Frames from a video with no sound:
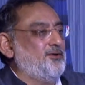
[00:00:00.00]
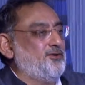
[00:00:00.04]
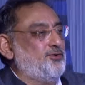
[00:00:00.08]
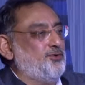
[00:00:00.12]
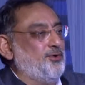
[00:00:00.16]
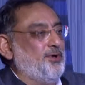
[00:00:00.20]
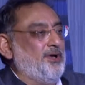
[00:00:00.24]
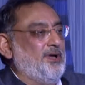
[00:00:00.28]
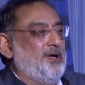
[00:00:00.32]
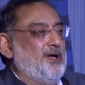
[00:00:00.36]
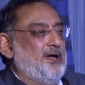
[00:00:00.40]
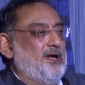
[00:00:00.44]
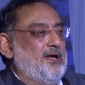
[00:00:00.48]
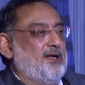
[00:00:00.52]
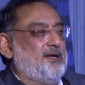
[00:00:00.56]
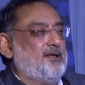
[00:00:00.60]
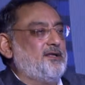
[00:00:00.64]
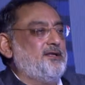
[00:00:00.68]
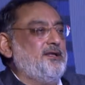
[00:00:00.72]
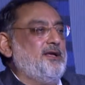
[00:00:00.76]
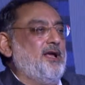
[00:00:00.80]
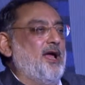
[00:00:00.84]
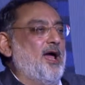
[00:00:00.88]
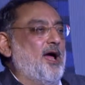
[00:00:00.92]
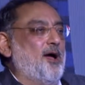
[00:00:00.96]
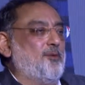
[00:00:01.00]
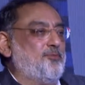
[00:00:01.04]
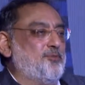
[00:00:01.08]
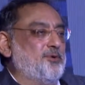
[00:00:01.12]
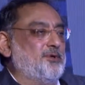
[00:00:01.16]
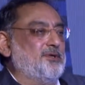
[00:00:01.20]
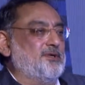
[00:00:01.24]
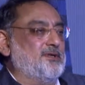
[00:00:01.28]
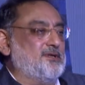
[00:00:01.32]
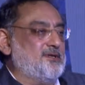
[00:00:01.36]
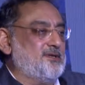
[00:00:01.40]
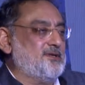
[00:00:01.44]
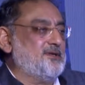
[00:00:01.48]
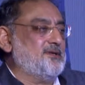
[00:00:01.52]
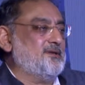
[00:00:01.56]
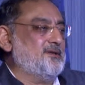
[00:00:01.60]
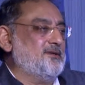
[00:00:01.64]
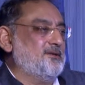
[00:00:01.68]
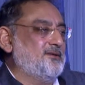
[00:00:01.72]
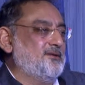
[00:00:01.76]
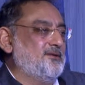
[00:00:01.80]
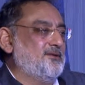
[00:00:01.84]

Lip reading: to eat the apples